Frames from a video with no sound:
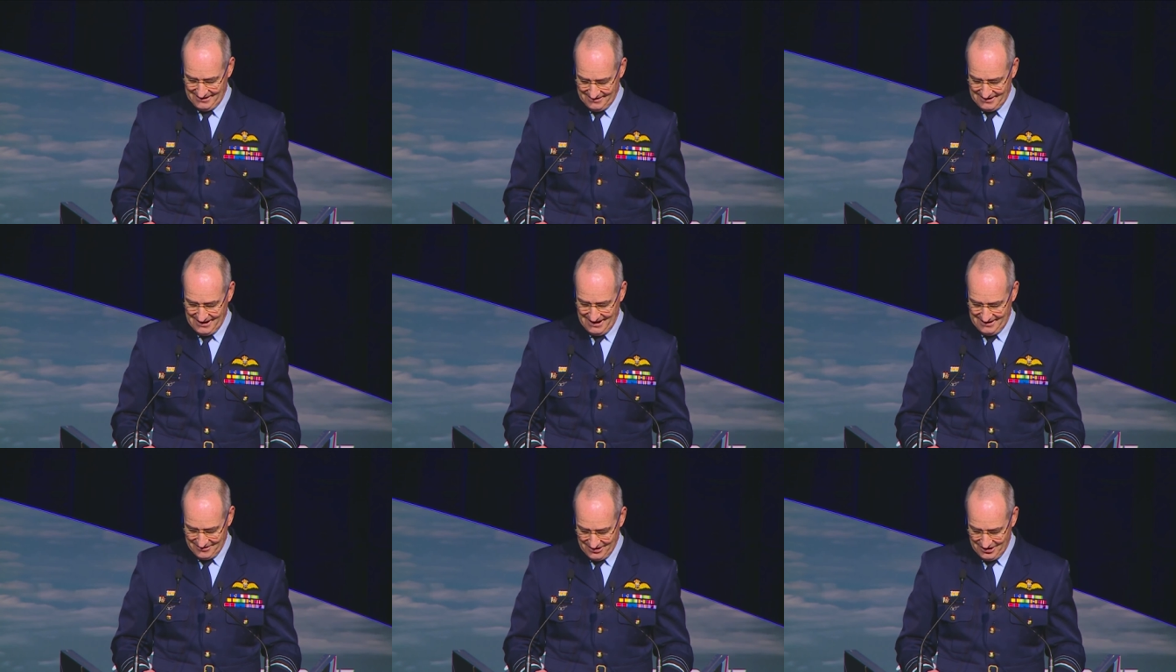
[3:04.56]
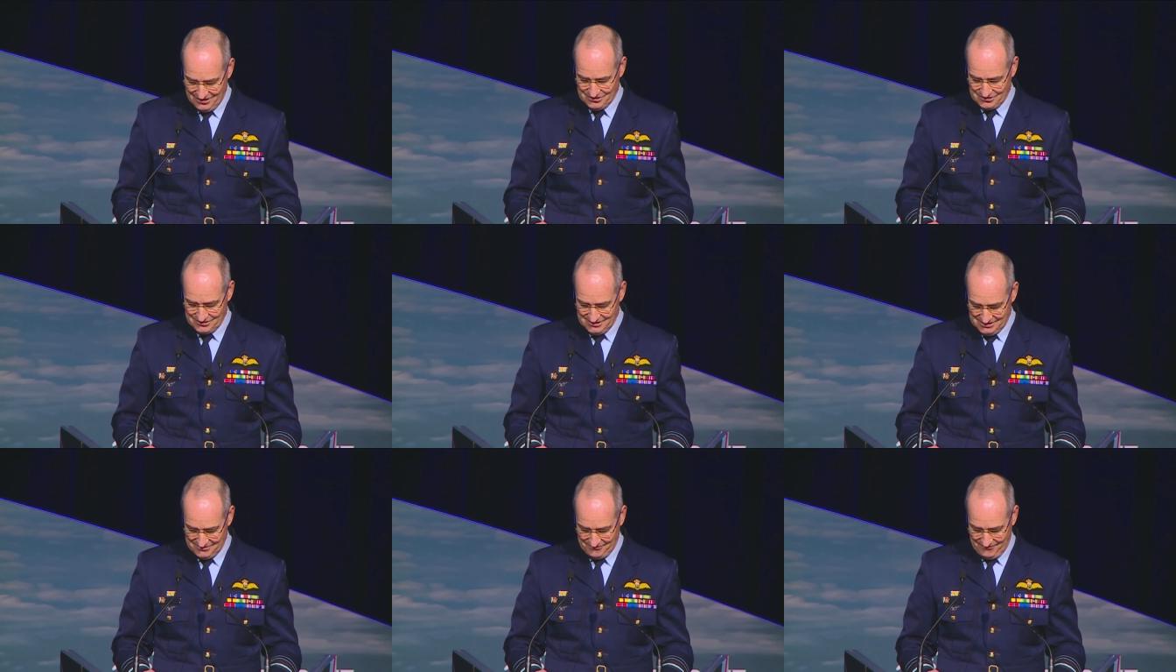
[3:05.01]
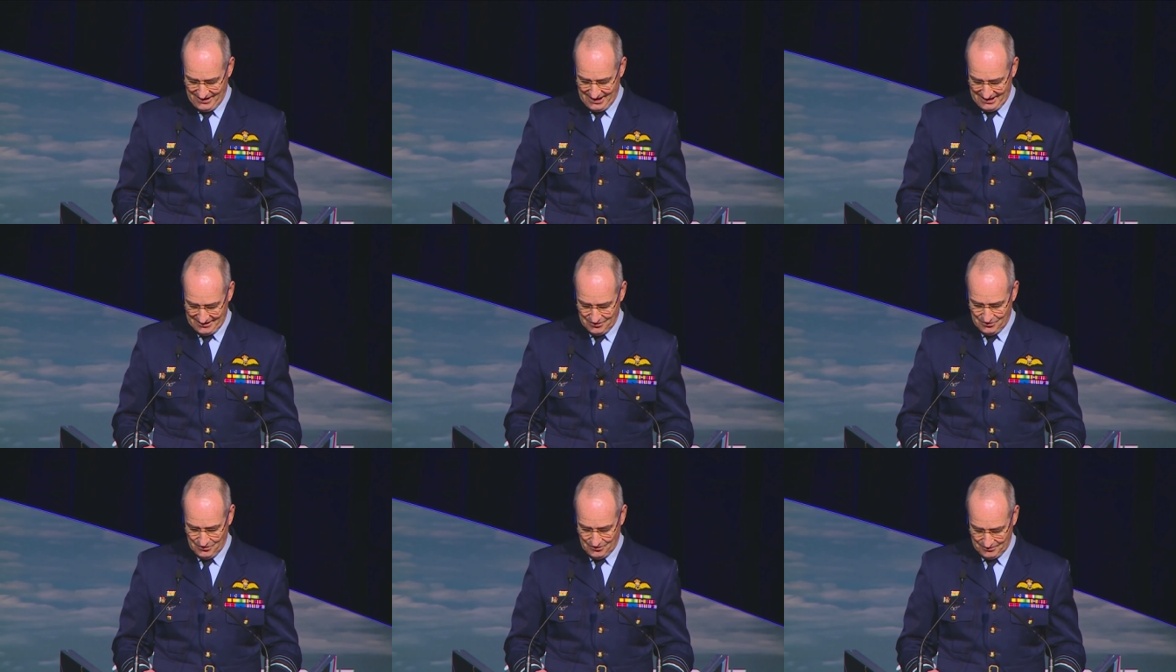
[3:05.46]
that notion is far
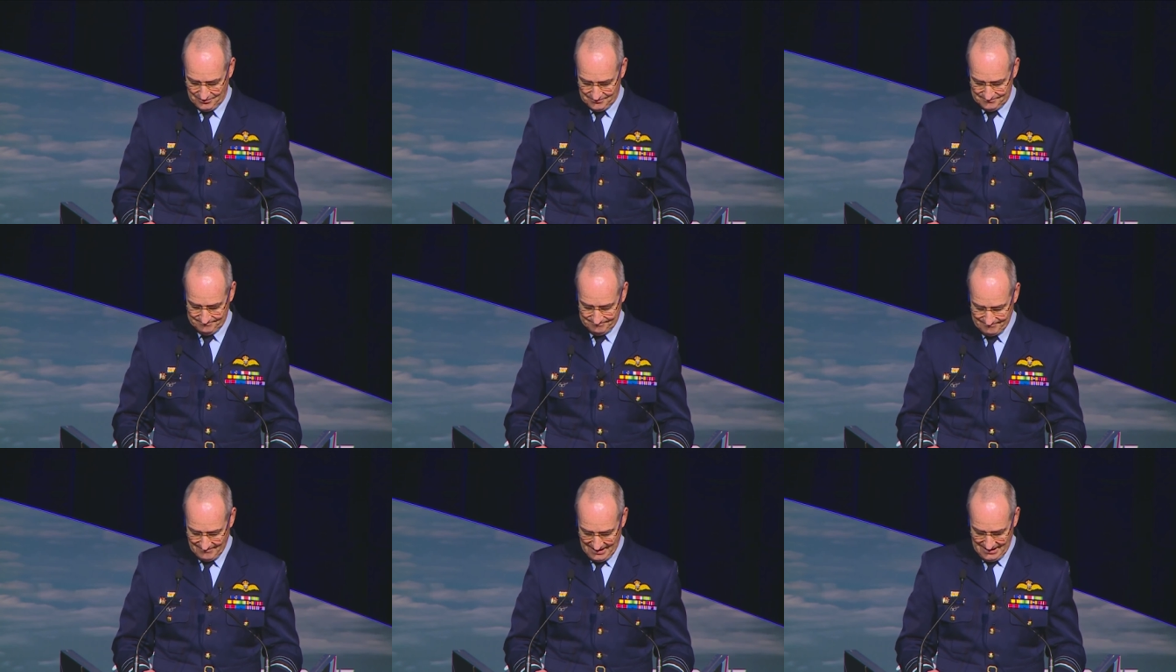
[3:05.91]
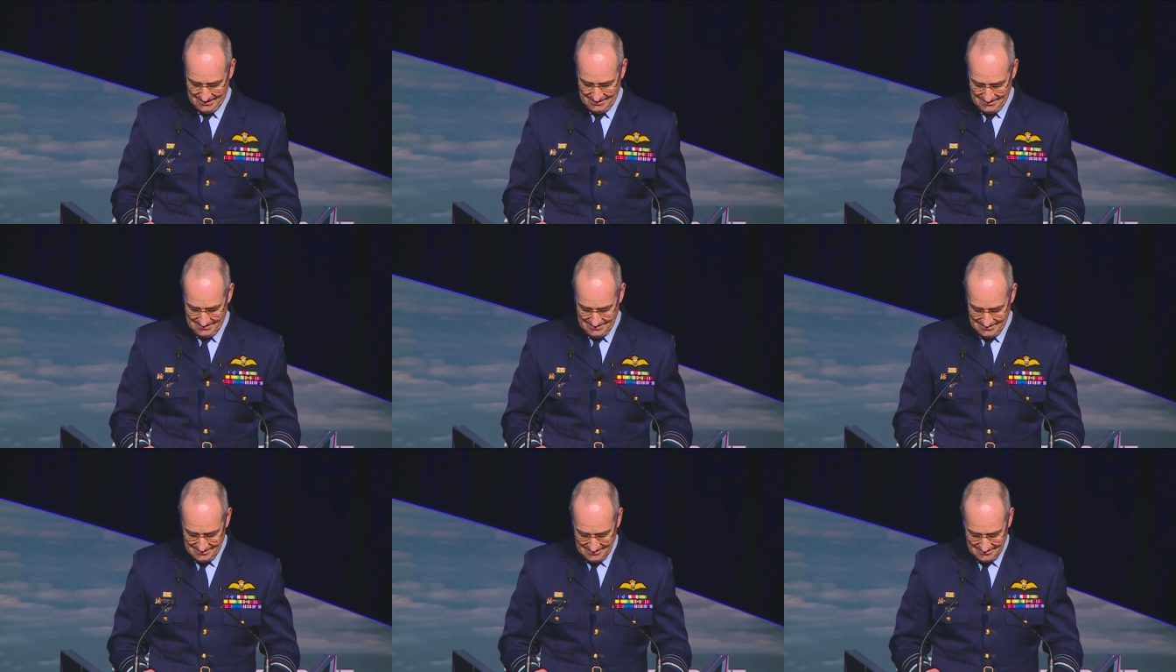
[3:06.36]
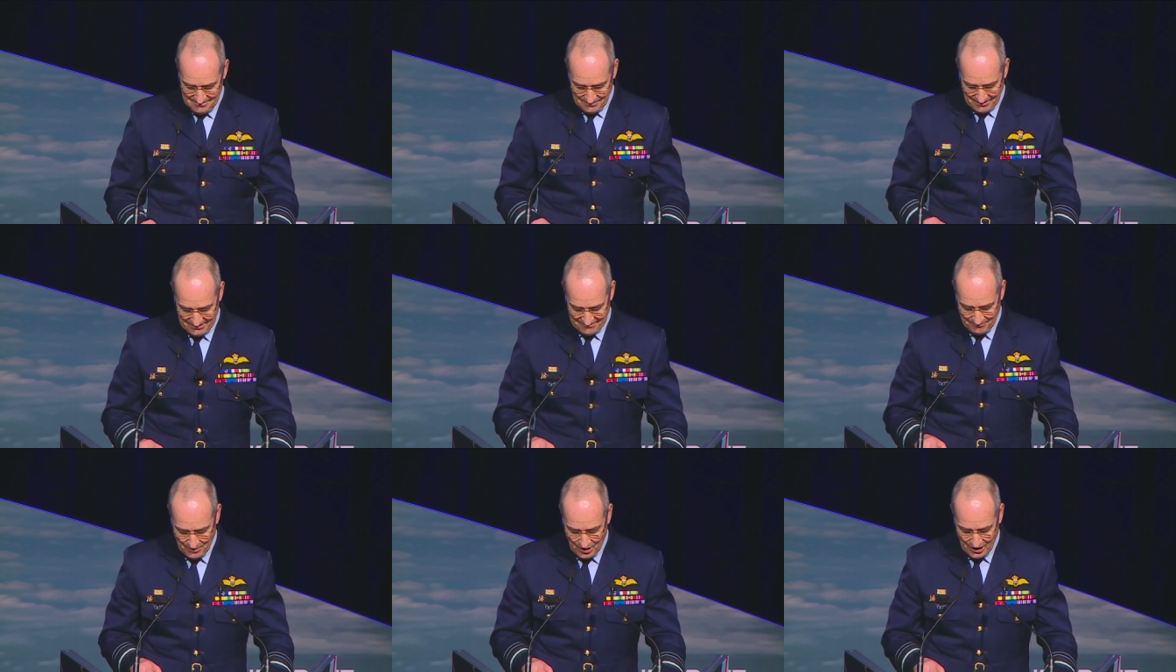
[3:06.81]
gone one
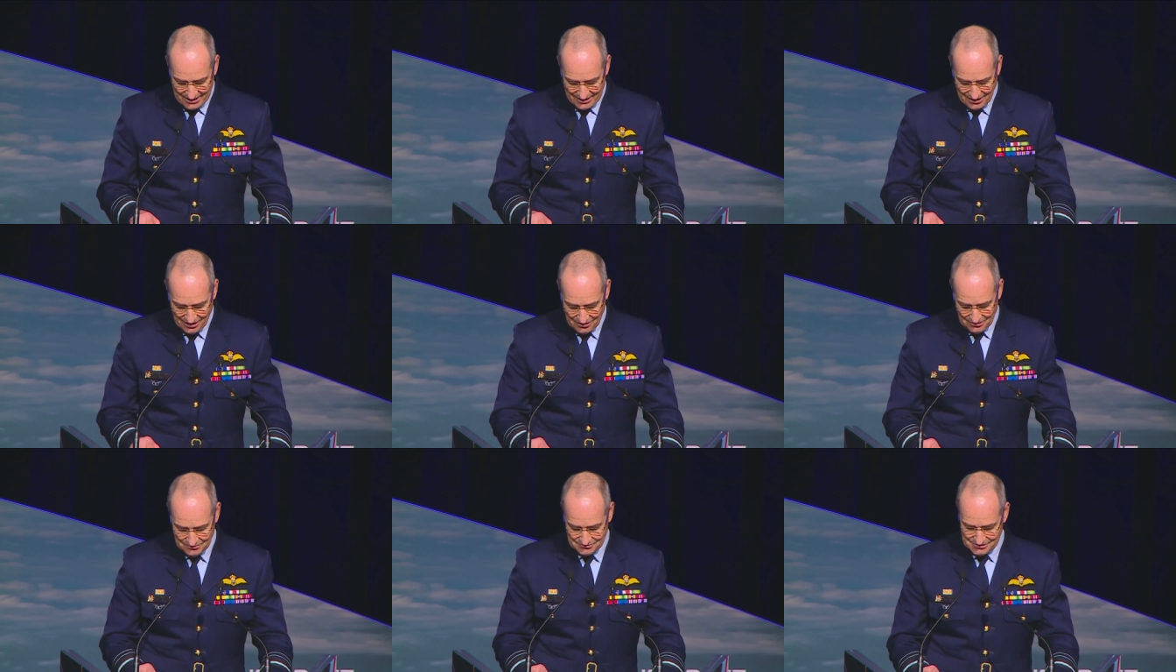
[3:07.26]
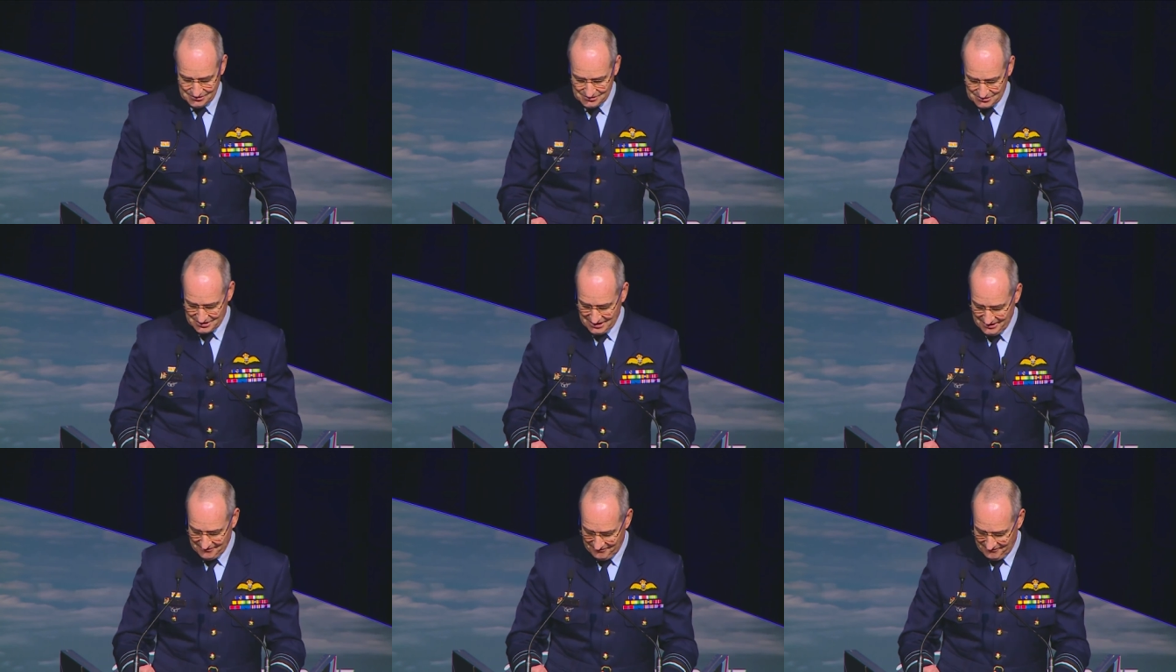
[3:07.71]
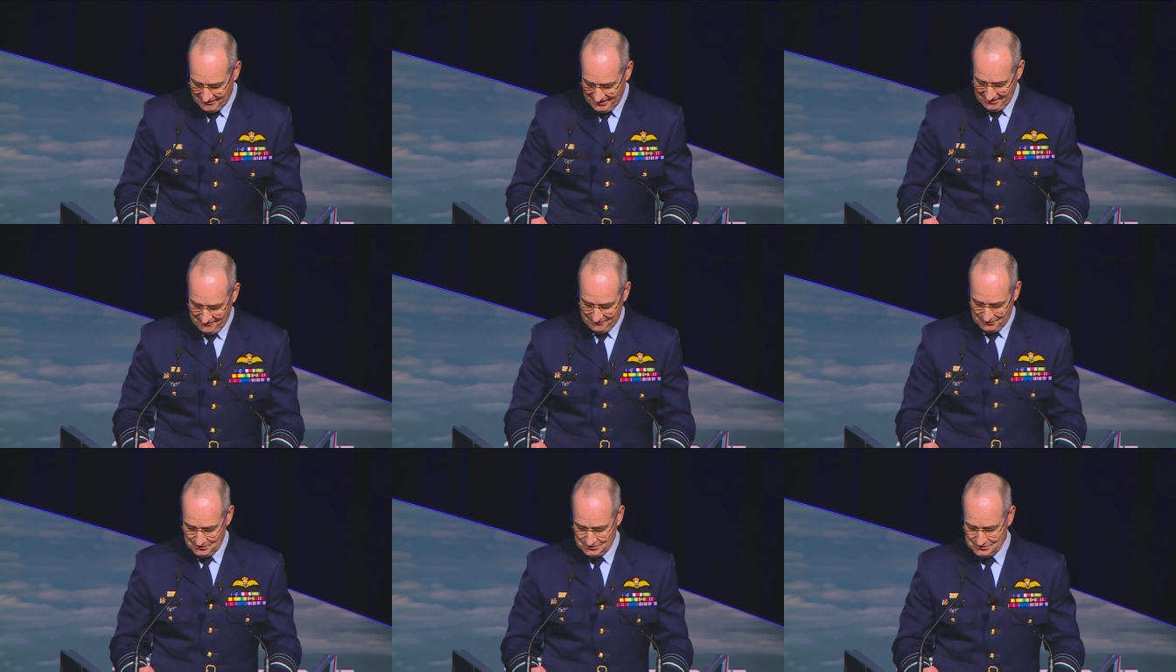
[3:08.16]
of my goals as Chief of Air
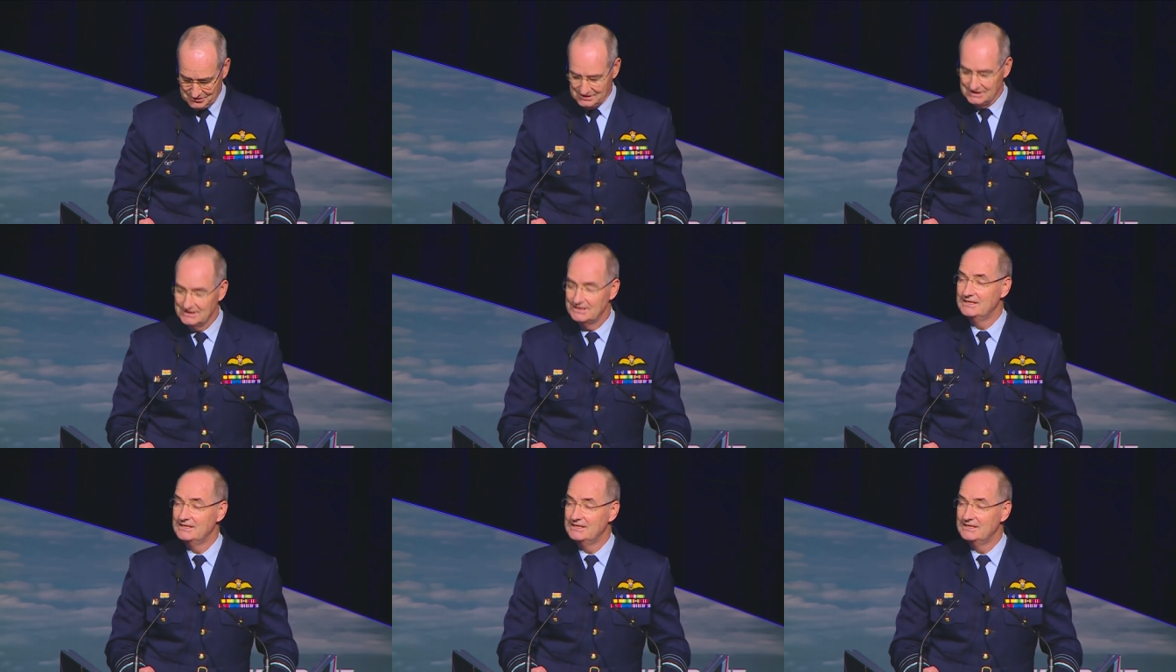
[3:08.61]
Force